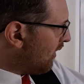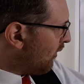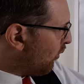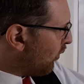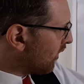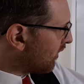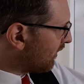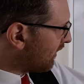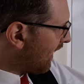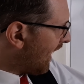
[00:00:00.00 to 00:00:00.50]

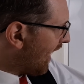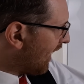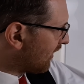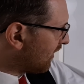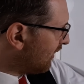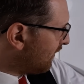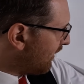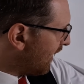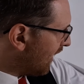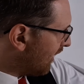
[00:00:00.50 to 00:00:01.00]
what are
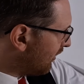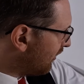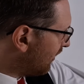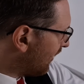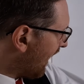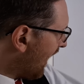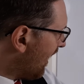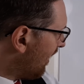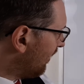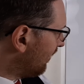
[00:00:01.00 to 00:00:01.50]
tax advantage
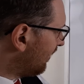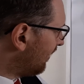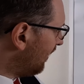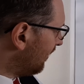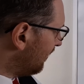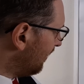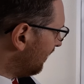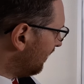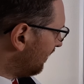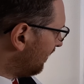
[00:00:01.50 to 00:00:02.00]
accounts,
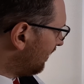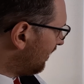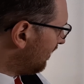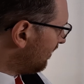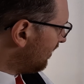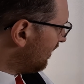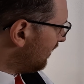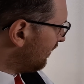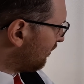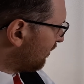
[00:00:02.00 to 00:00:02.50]
such as
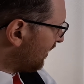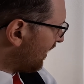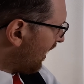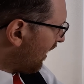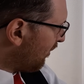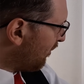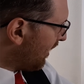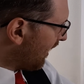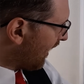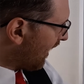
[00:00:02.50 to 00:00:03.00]
these
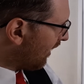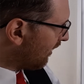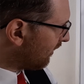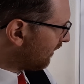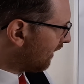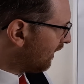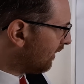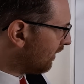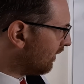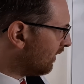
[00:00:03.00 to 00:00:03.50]
retirement
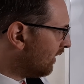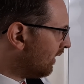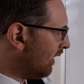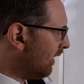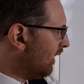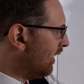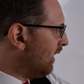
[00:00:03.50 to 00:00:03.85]
accounts here.